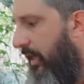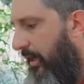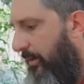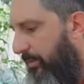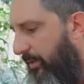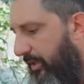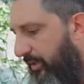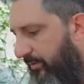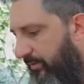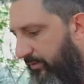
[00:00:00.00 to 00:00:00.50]
I
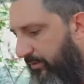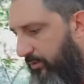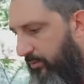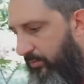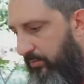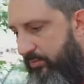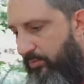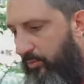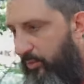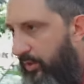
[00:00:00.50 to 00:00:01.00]
believe
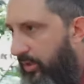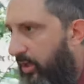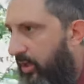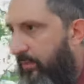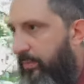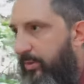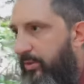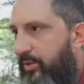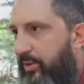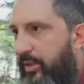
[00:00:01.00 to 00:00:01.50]

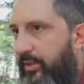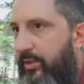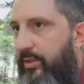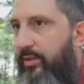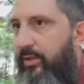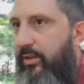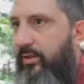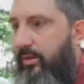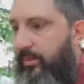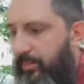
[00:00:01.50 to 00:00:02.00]
100% that
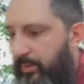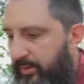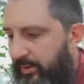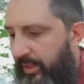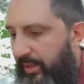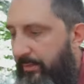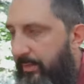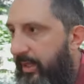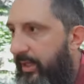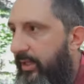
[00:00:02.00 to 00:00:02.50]
they're going to put
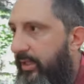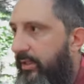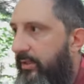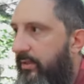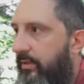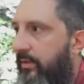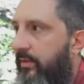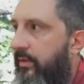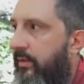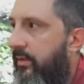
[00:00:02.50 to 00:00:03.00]
that man
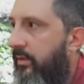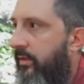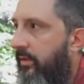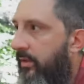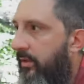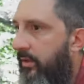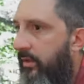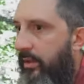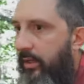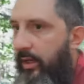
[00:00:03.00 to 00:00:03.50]
in
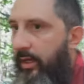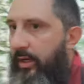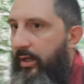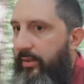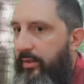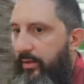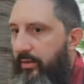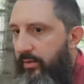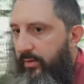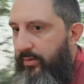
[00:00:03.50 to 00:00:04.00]

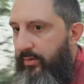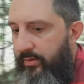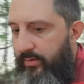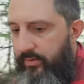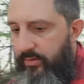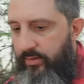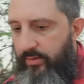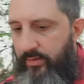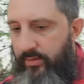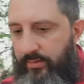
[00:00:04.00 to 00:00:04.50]
uh, the,
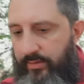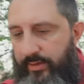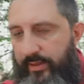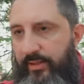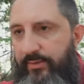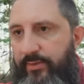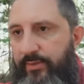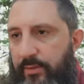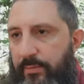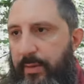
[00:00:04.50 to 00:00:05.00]
the
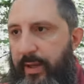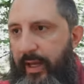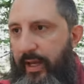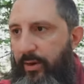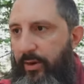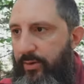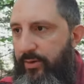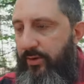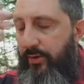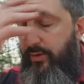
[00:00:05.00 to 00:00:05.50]
different
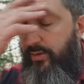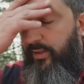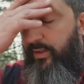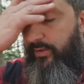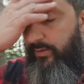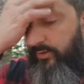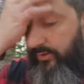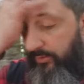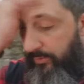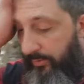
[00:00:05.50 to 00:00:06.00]
powers and
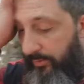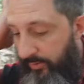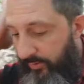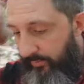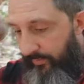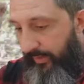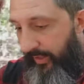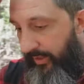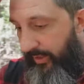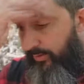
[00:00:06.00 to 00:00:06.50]
things, the
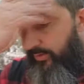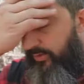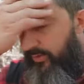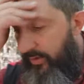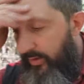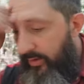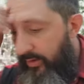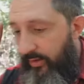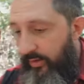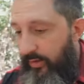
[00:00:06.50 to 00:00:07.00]
spiritual
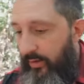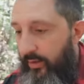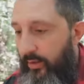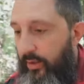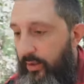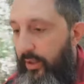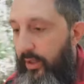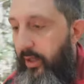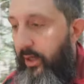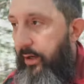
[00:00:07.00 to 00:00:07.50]
powers,
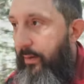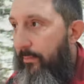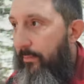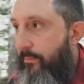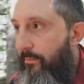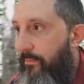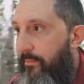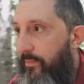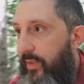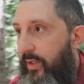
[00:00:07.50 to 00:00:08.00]

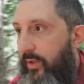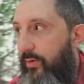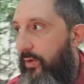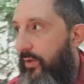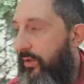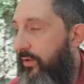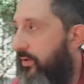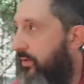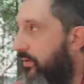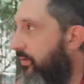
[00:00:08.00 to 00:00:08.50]
um, they're
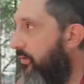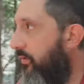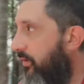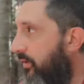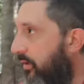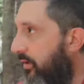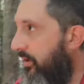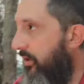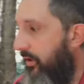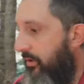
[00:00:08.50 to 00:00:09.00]
going to
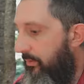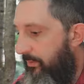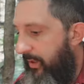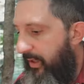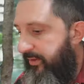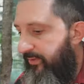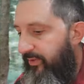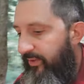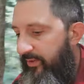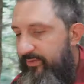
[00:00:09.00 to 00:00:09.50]

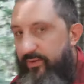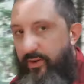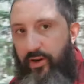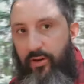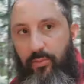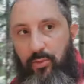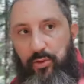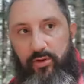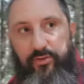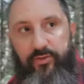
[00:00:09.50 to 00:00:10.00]
benefit
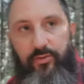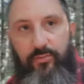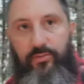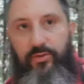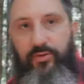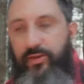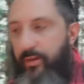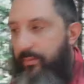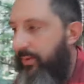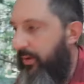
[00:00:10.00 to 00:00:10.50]
far more
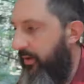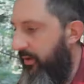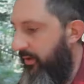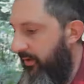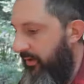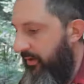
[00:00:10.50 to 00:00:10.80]
from Trump